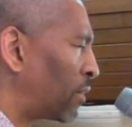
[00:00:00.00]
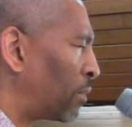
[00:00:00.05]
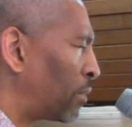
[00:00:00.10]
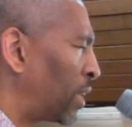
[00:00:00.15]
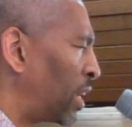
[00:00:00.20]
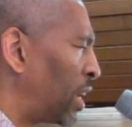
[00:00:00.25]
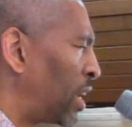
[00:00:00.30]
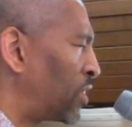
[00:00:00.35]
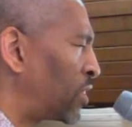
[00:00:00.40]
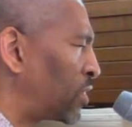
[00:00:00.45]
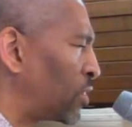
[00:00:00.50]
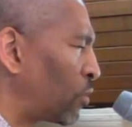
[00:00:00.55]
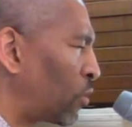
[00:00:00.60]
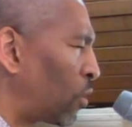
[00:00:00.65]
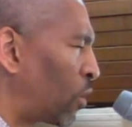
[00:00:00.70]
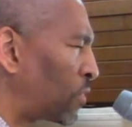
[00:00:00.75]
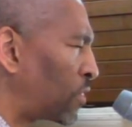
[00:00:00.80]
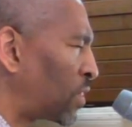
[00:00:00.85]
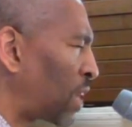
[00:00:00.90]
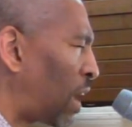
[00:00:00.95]
from east,
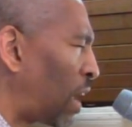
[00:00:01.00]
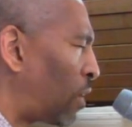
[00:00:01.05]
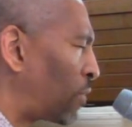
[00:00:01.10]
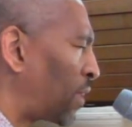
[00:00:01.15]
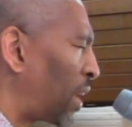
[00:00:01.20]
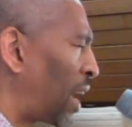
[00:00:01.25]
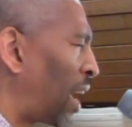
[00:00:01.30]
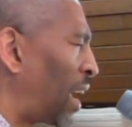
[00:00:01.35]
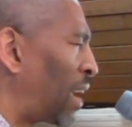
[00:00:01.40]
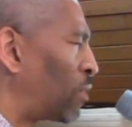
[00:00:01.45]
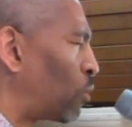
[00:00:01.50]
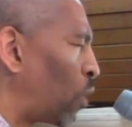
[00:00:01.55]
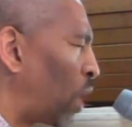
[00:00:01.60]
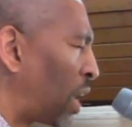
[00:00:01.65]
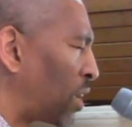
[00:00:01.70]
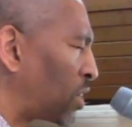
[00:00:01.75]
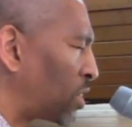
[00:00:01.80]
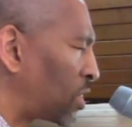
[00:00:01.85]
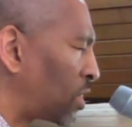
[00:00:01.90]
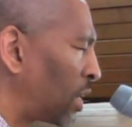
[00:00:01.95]
north, south, and
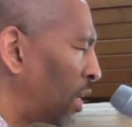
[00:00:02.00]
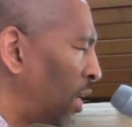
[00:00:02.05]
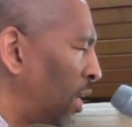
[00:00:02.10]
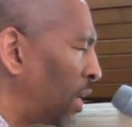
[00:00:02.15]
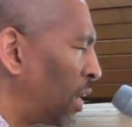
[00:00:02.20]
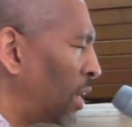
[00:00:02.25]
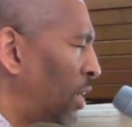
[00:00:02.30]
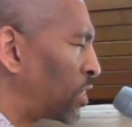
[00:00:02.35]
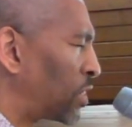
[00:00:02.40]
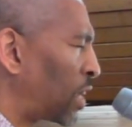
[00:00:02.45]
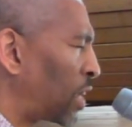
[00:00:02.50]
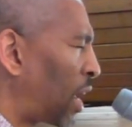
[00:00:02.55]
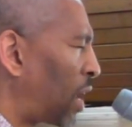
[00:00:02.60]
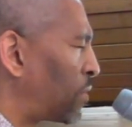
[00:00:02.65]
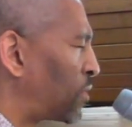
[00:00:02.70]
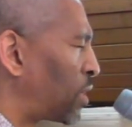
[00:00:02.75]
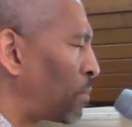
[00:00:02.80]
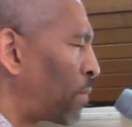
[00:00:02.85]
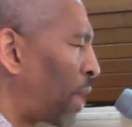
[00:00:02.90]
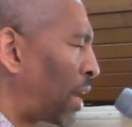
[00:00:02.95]
west.
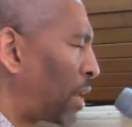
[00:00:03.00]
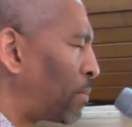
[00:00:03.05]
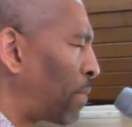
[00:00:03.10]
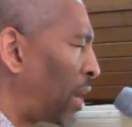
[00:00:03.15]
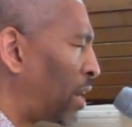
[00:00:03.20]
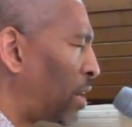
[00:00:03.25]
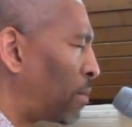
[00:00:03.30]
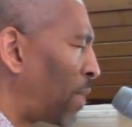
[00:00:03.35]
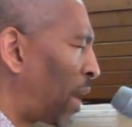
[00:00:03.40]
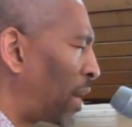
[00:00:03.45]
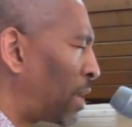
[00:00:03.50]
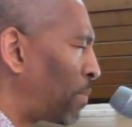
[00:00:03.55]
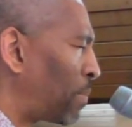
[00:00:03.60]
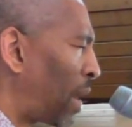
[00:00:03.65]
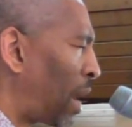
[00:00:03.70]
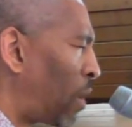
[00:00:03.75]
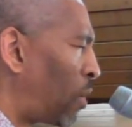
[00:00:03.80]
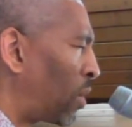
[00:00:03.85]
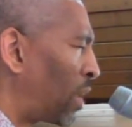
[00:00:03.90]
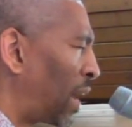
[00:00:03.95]
Save somebody by your mighty
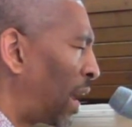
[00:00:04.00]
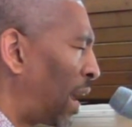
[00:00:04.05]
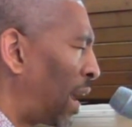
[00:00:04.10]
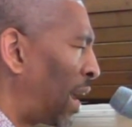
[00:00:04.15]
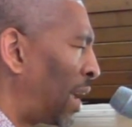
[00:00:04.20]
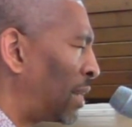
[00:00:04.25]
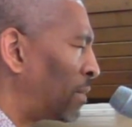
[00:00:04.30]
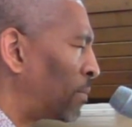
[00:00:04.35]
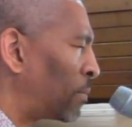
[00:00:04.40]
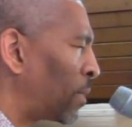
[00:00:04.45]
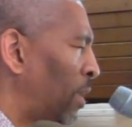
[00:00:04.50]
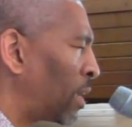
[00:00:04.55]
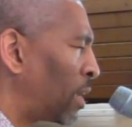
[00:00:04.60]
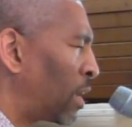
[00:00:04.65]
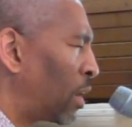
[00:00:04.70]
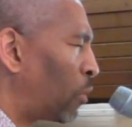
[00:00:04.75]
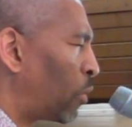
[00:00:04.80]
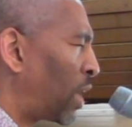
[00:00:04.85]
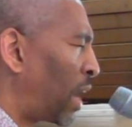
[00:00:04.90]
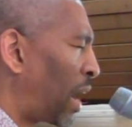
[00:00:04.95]
power. And
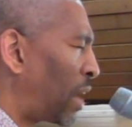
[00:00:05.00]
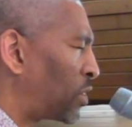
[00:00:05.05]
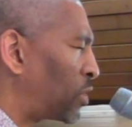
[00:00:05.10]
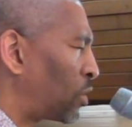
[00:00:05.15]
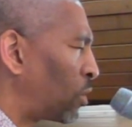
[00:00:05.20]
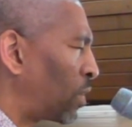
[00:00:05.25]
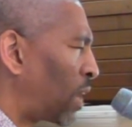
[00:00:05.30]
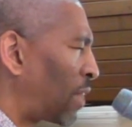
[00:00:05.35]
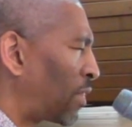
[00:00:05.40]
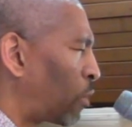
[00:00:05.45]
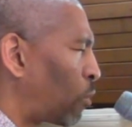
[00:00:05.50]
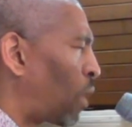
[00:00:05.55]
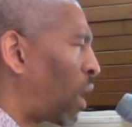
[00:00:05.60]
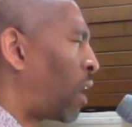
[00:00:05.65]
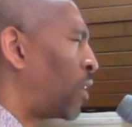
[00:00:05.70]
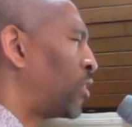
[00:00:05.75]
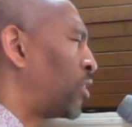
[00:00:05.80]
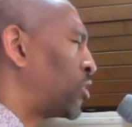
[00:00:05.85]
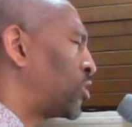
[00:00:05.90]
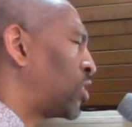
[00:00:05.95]
we ask you, O God, that
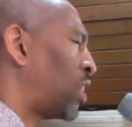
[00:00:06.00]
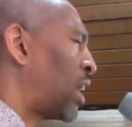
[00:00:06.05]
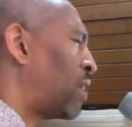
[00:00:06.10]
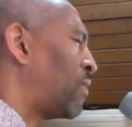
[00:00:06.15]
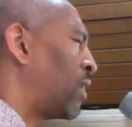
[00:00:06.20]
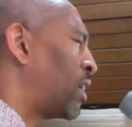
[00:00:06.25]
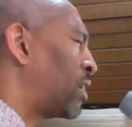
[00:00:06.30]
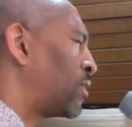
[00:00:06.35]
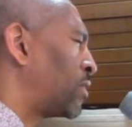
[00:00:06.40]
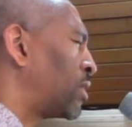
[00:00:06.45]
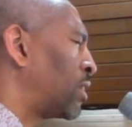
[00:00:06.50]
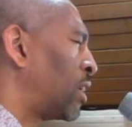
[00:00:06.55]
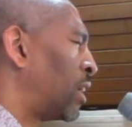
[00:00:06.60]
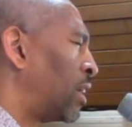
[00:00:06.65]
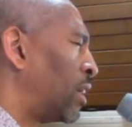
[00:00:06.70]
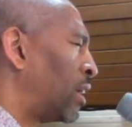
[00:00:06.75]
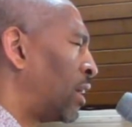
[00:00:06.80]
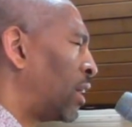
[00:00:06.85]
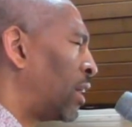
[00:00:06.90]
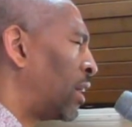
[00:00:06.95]
while you're saving
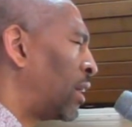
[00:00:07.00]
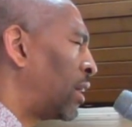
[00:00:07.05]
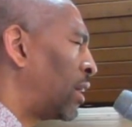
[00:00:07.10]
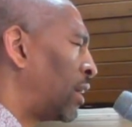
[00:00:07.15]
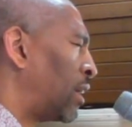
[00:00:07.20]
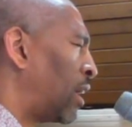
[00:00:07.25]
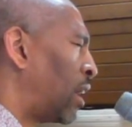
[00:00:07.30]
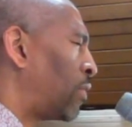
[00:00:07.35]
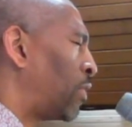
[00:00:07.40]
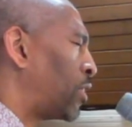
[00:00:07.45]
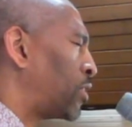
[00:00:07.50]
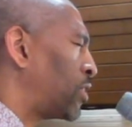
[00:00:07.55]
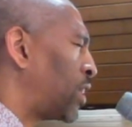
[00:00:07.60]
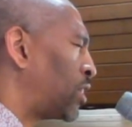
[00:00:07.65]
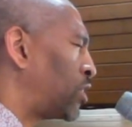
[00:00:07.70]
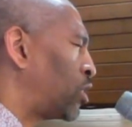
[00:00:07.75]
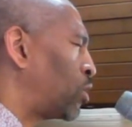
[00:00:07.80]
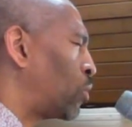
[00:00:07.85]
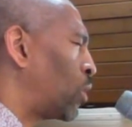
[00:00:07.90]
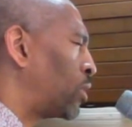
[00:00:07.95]
uh, others,
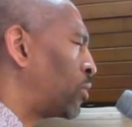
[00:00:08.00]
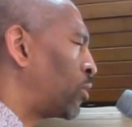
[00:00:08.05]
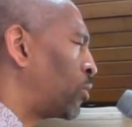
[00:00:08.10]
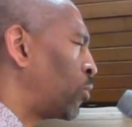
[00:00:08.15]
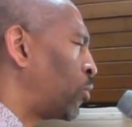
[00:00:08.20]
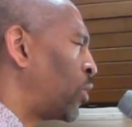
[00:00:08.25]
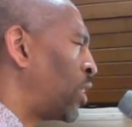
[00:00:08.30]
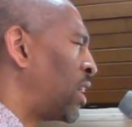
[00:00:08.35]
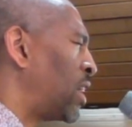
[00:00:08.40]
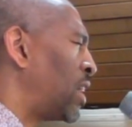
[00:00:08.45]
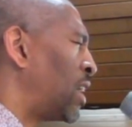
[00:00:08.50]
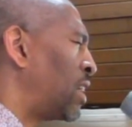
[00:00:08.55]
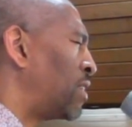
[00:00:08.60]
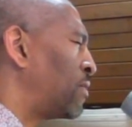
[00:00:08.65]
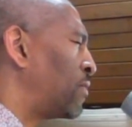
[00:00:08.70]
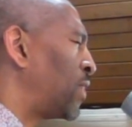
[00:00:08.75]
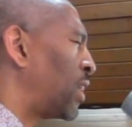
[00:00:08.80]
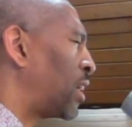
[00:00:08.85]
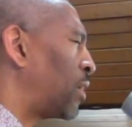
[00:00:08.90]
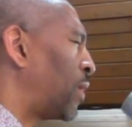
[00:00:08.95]
that you would
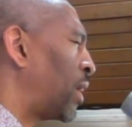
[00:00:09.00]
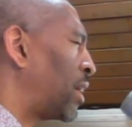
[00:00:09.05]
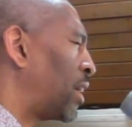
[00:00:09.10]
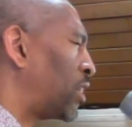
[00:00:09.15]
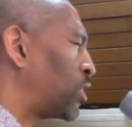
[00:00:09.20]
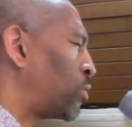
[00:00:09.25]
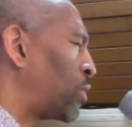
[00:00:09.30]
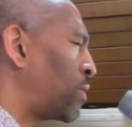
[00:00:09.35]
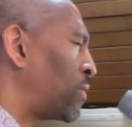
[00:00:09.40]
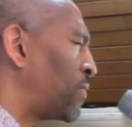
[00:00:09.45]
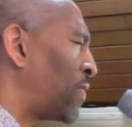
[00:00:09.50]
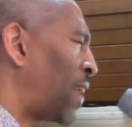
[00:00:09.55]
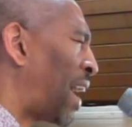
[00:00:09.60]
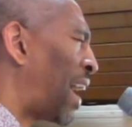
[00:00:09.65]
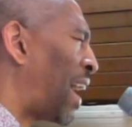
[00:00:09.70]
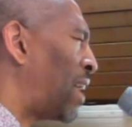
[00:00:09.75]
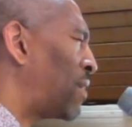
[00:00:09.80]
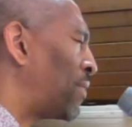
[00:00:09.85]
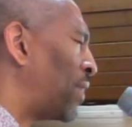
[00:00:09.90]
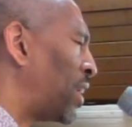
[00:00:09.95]
reinvigorate us,
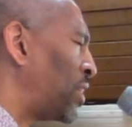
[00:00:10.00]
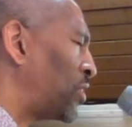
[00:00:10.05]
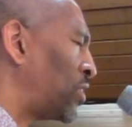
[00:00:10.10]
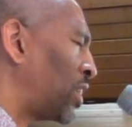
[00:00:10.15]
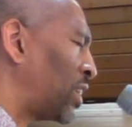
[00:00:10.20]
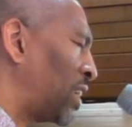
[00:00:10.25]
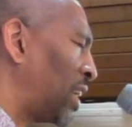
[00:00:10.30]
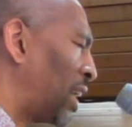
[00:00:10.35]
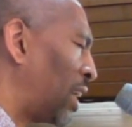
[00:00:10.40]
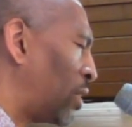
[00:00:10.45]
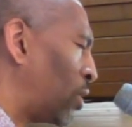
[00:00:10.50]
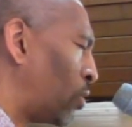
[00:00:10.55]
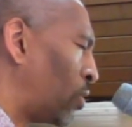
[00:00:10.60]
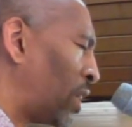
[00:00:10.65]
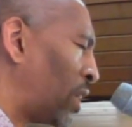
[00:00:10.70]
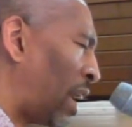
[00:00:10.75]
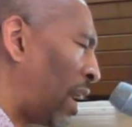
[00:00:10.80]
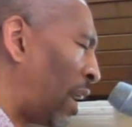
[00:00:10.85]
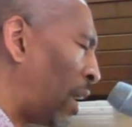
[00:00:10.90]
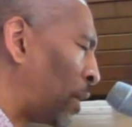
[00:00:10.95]
revive us again, O
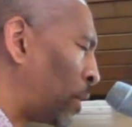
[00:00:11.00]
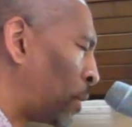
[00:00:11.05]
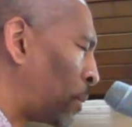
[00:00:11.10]
God.